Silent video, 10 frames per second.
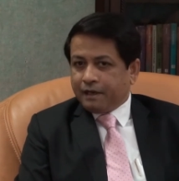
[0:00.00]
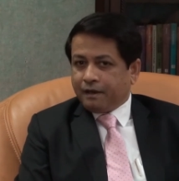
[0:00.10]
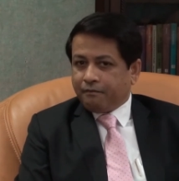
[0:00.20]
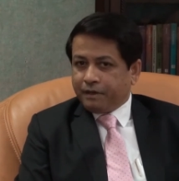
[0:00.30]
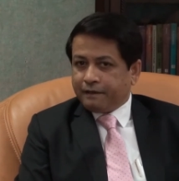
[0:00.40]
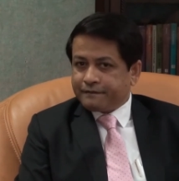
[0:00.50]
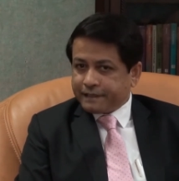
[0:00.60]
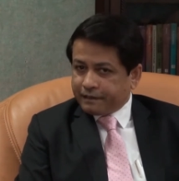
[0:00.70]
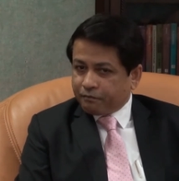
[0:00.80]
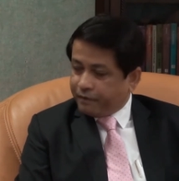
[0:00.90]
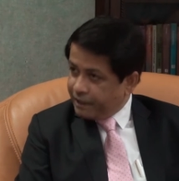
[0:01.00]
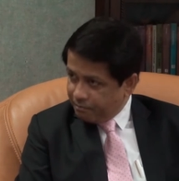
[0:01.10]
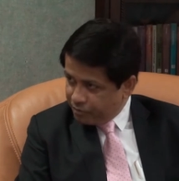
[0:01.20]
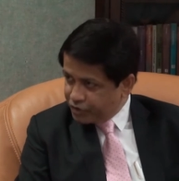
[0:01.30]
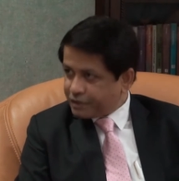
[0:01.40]
uh, we have set very
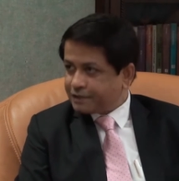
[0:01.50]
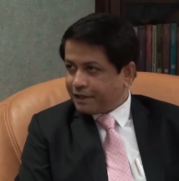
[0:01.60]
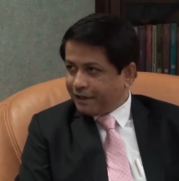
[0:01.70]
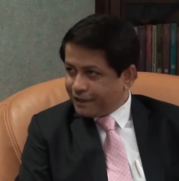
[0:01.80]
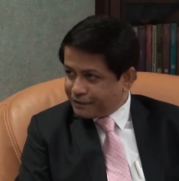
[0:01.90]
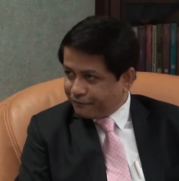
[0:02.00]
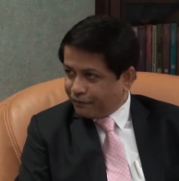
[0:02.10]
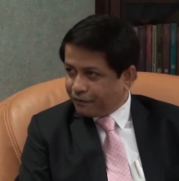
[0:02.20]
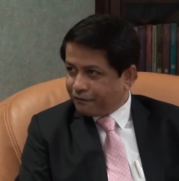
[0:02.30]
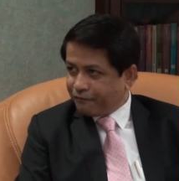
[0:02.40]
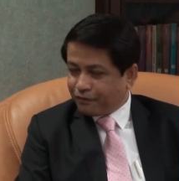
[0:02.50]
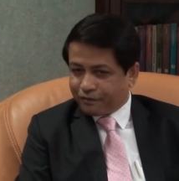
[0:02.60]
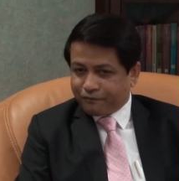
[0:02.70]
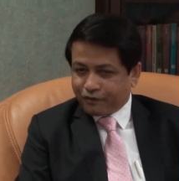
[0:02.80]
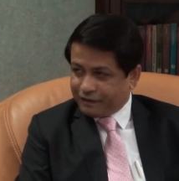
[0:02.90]
ambitious targets for
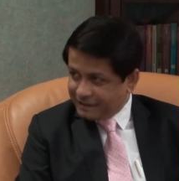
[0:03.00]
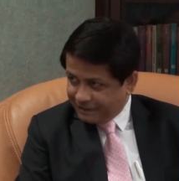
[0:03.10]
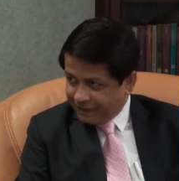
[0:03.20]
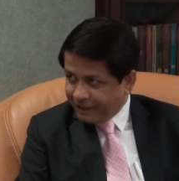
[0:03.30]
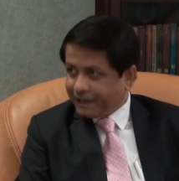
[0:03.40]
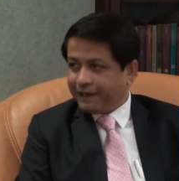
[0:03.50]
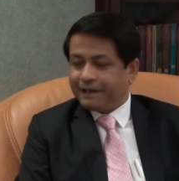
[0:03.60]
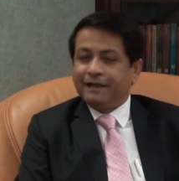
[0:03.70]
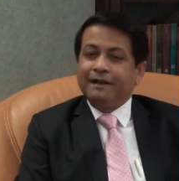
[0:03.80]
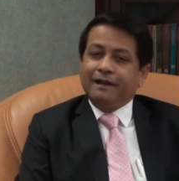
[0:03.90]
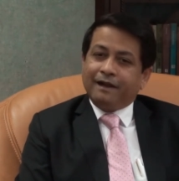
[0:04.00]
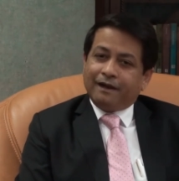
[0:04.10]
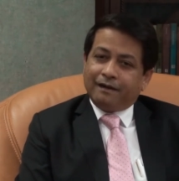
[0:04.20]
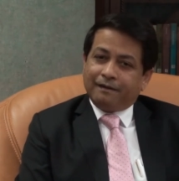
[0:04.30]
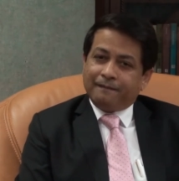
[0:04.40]
for for this decade
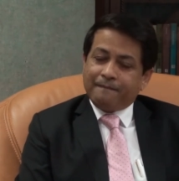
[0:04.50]
uh,